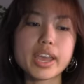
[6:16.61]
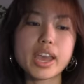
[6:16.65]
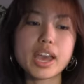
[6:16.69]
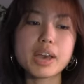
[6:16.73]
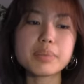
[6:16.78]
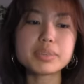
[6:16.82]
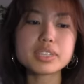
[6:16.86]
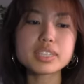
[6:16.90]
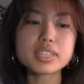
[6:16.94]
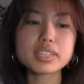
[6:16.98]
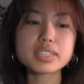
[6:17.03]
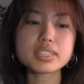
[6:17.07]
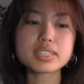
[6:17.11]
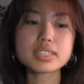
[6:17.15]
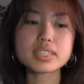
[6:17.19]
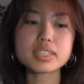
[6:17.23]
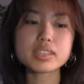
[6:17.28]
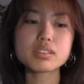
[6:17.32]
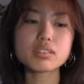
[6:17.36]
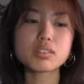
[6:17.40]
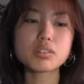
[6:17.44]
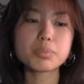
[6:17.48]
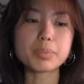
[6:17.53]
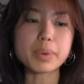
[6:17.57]
Emily's
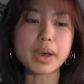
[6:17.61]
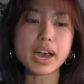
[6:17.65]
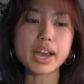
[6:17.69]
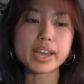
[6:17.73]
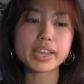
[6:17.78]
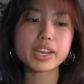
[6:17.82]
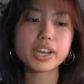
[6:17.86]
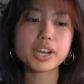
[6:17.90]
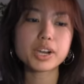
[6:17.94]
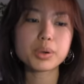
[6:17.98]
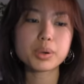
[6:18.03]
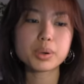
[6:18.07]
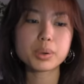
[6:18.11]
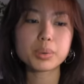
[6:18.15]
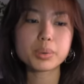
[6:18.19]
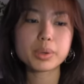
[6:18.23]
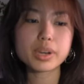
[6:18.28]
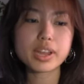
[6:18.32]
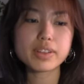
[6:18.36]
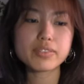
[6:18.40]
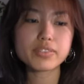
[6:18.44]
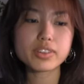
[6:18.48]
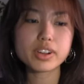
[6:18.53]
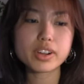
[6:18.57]
little bio or
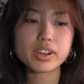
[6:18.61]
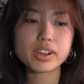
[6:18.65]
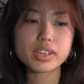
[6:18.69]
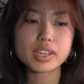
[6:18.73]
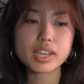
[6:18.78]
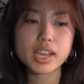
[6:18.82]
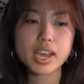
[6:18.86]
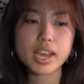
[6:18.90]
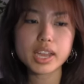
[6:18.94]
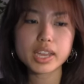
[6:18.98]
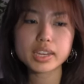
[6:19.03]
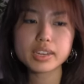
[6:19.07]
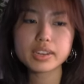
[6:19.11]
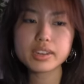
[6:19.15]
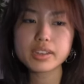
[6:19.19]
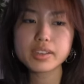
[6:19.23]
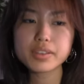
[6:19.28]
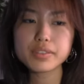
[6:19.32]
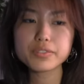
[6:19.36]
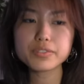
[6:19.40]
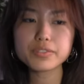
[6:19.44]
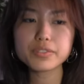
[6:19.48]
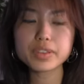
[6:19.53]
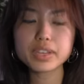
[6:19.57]
whatever kind
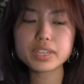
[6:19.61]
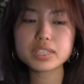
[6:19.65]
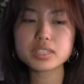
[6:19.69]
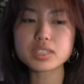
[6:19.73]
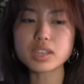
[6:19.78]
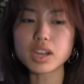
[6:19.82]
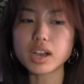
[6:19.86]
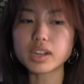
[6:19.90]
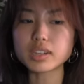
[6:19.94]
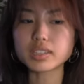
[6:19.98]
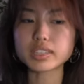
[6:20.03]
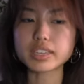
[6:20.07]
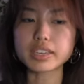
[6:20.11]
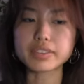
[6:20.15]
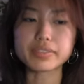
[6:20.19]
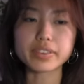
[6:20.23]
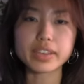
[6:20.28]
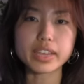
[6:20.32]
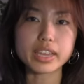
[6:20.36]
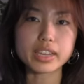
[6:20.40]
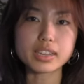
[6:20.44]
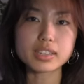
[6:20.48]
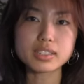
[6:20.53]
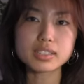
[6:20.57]
of is not
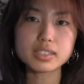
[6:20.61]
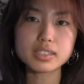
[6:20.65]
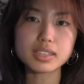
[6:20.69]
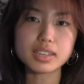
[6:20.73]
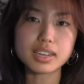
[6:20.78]
giving.